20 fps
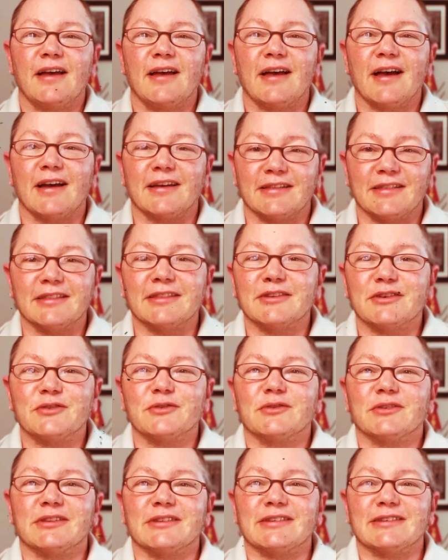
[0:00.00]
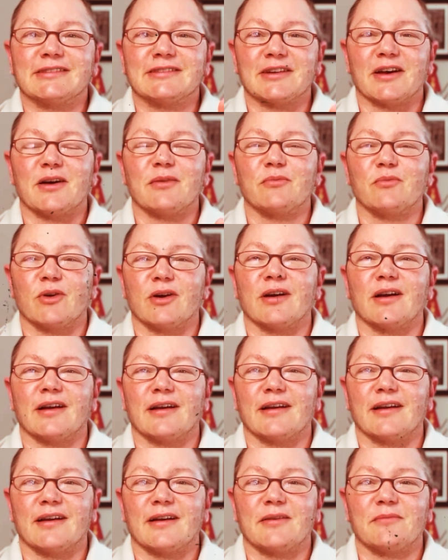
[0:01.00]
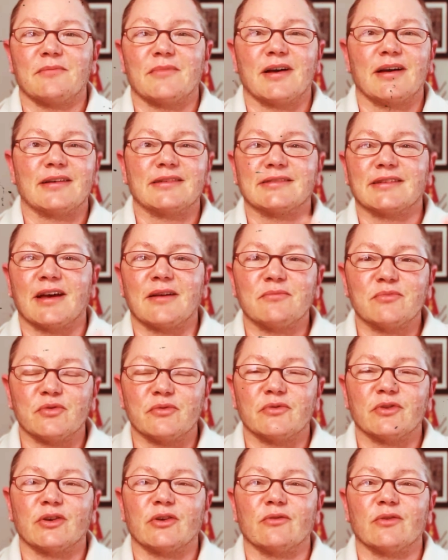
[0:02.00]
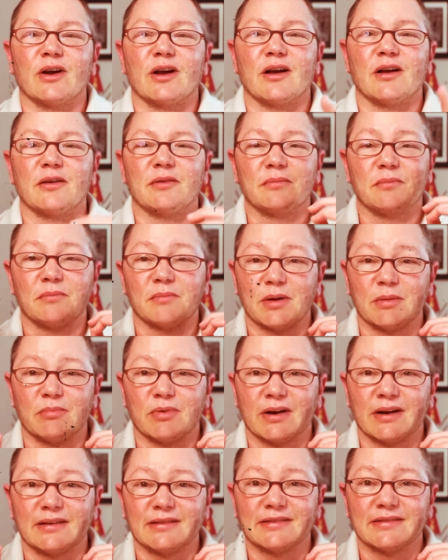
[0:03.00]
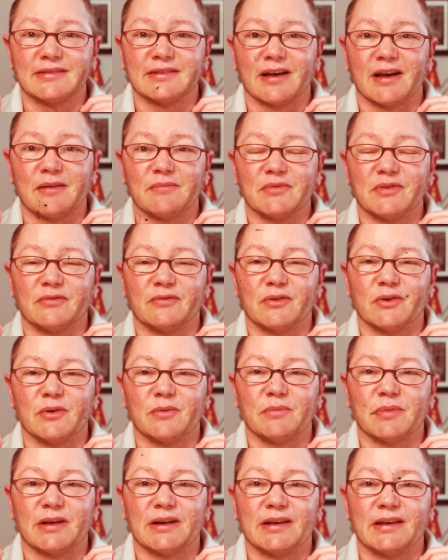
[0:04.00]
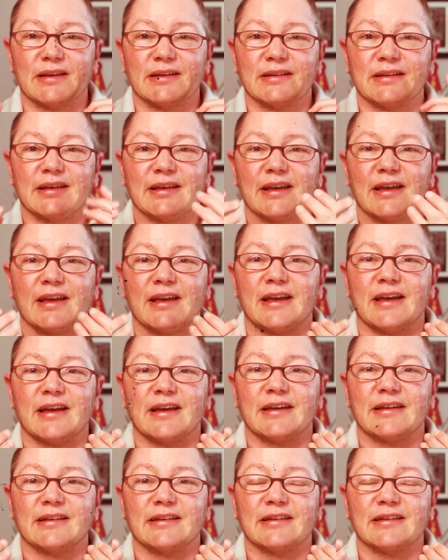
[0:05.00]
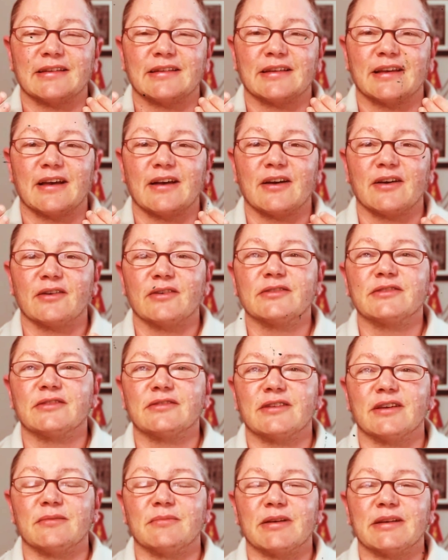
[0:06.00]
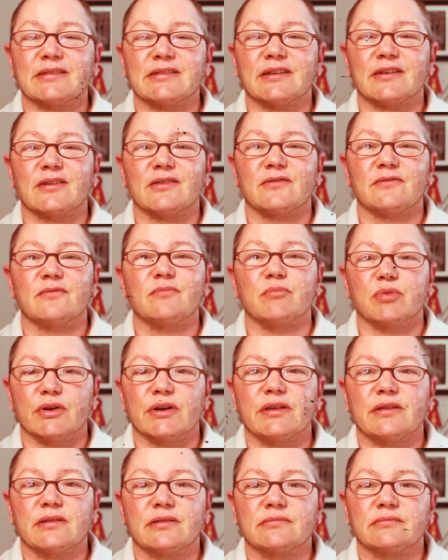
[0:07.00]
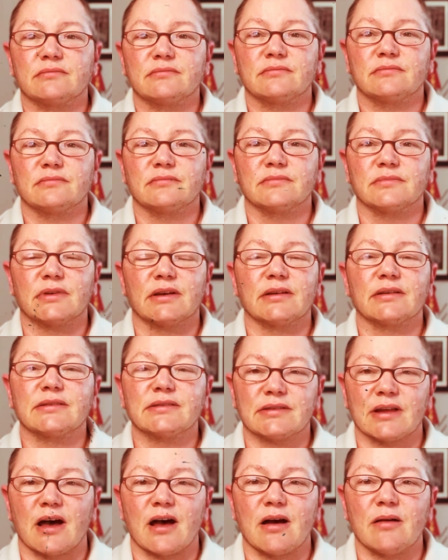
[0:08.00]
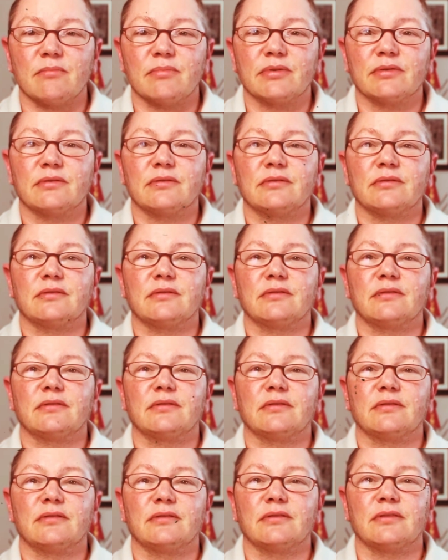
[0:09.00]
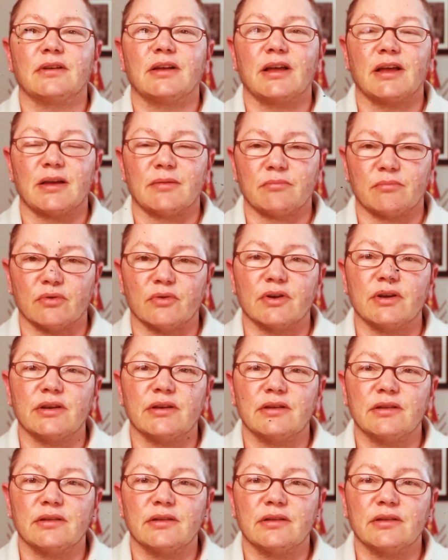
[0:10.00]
I literally stop where I am. I stop moving around. My brain stops for a minute. And I also tell myself, breathe. Like, stop and breathe.